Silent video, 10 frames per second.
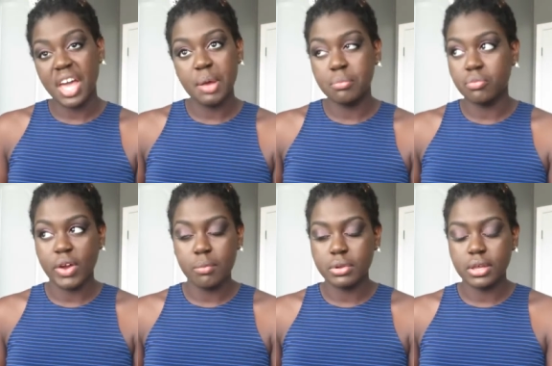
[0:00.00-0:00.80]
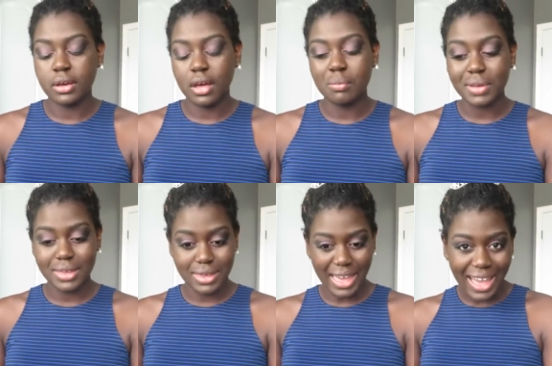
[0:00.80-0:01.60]
I'm rambling on, but
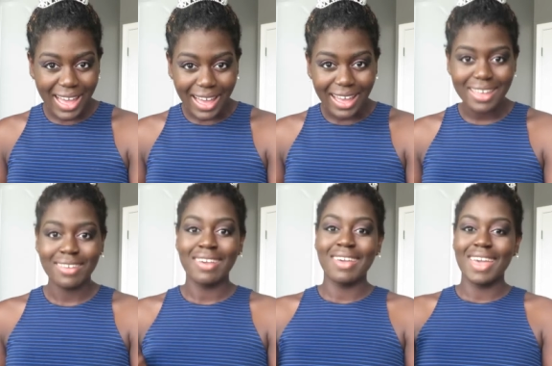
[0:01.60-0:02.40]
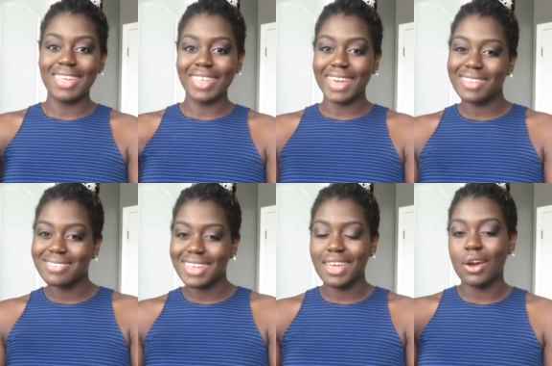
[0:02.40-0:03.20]
yeah. And like I
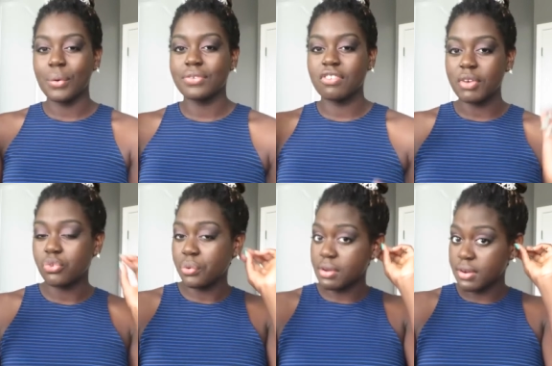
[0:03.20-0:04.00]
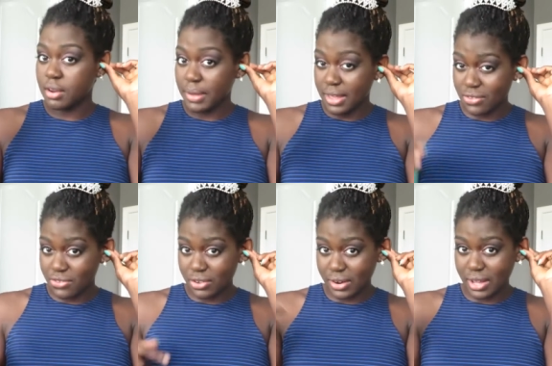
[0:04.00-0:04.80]
said, I always leave my Twitter and my
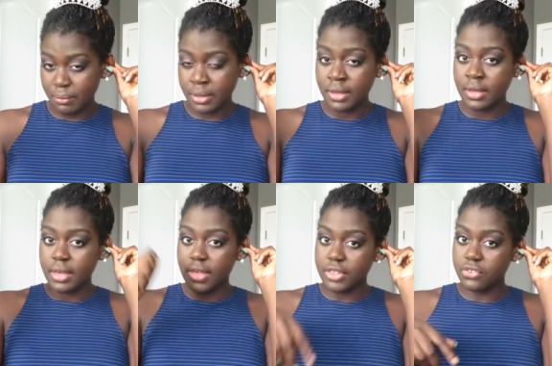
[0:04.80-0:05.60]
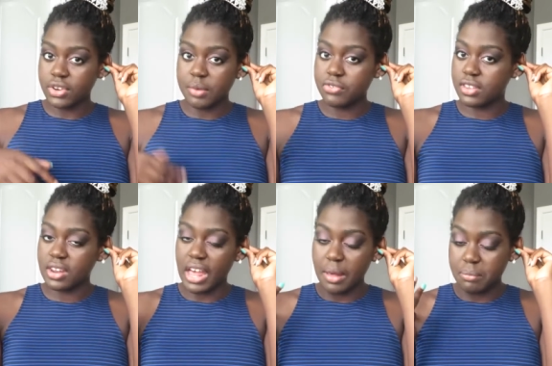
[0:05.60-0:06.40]
Instagram in the
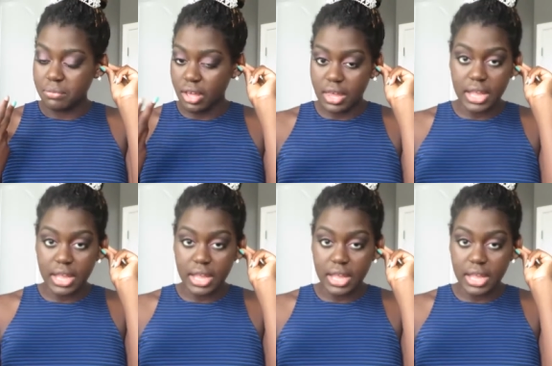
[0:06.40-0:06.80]
description. I'm not